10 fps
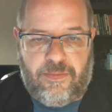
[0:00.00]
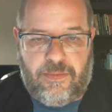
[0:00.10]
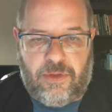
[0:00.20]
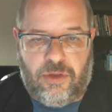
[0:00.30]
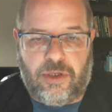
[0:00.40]

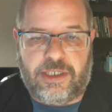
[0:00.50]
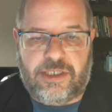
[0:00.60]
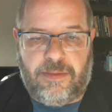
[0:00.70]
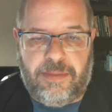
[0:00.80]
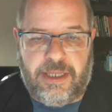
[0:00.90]
looks
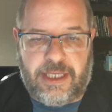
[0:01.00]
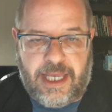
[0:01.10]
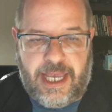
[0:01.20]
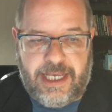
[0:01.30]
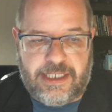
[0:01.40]
to be the
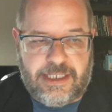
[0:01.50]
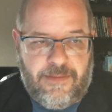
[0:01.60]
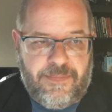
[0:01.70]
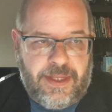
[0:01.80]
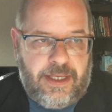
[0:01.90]
case,
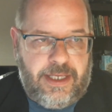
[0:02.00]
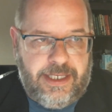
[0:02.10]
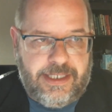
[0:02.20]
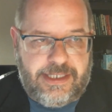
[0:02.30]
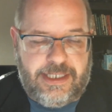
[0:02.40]

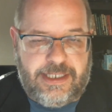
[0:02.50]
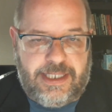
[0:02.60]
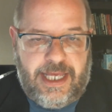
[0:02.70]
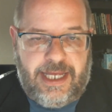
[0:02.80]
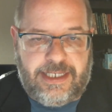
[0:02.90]
is
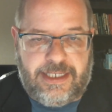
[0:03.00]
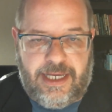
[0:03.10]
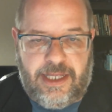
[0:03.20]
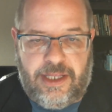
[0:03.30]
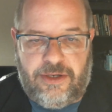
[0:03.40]
that
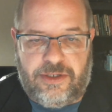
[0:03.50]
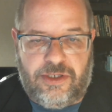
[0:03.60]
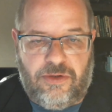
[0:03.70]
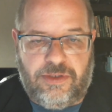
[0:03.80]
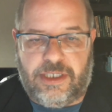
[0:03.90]
there's
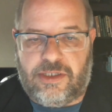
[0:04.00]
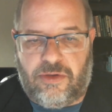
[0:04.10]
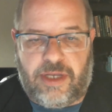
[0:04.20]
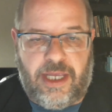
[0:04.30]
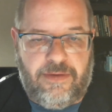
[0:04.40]
no
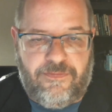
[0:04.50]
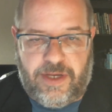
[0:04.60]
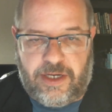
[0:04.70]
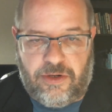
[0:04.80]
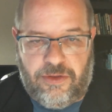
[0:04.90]
dislocated
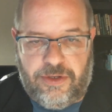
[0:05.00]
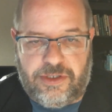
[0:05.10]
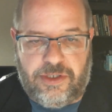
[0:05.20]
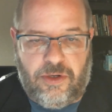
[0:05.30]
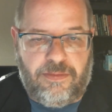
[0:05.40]
finger,
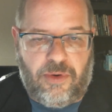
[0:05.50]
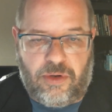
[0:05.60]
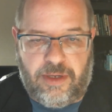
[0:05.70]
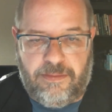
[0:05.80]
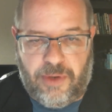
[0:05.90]
there's no
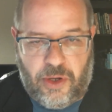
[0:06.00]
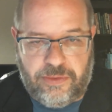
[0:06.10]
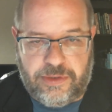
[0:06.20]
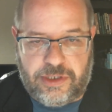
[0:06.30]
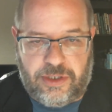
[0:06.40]
broken
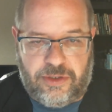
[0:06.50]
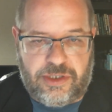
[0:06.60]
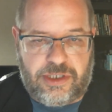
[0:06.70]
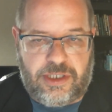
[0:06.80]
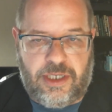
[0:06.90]
bones,
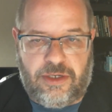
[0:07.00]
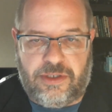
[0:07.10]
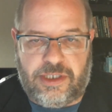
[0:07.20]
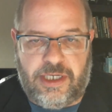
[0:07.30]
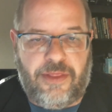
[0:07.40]

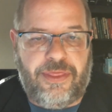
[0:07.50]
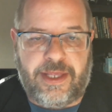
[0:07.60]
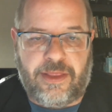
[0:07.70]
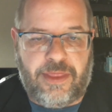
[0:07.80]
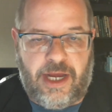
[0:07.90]
there's
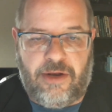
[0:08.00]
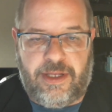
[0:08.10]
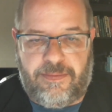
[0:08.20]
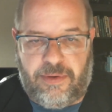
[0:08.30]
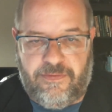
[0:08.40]
nothing there
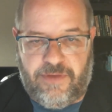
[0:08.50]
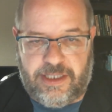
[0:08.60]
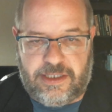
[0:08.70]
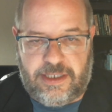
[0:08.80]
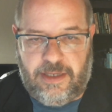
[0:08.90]
that
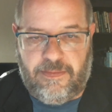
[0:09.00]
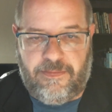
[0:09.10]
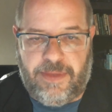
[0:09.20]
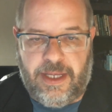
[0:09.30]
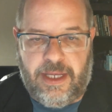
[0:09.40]
prevents him